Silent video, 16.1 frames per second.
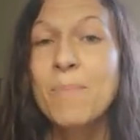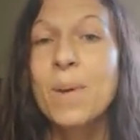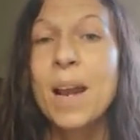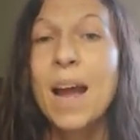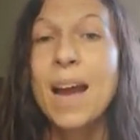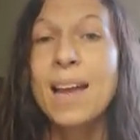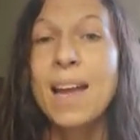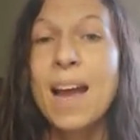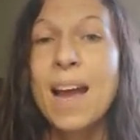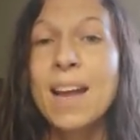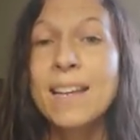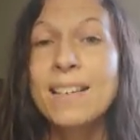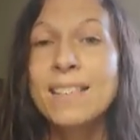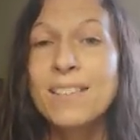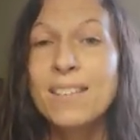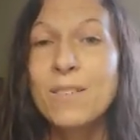But
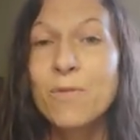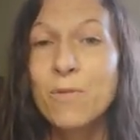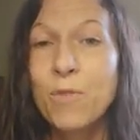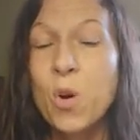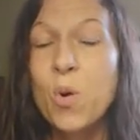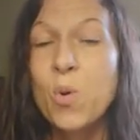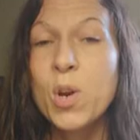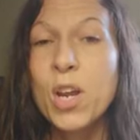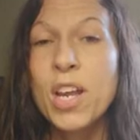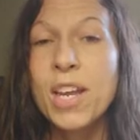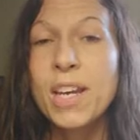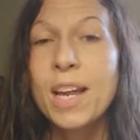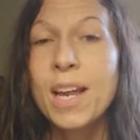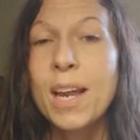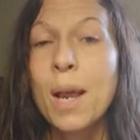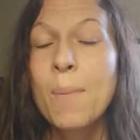I
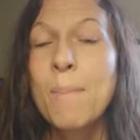devoted